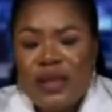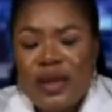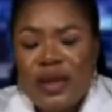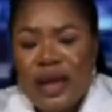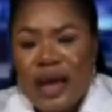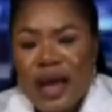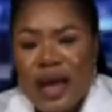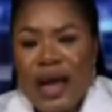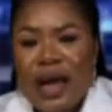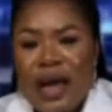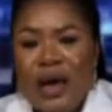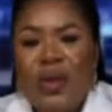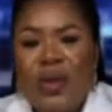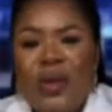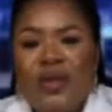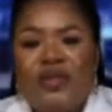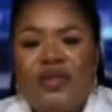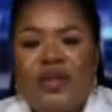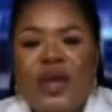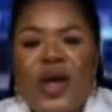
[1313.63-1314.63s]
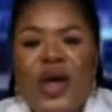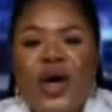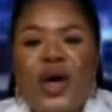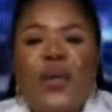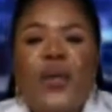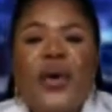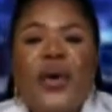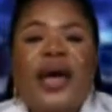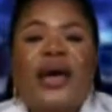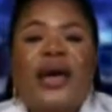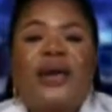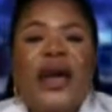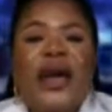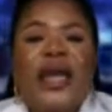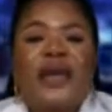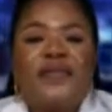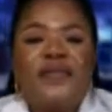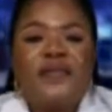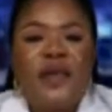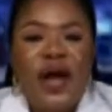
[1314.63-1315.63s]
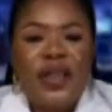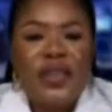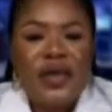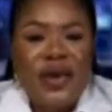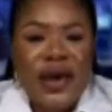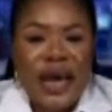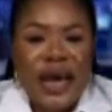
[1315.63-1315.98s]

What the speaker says: and I quote, "We are going further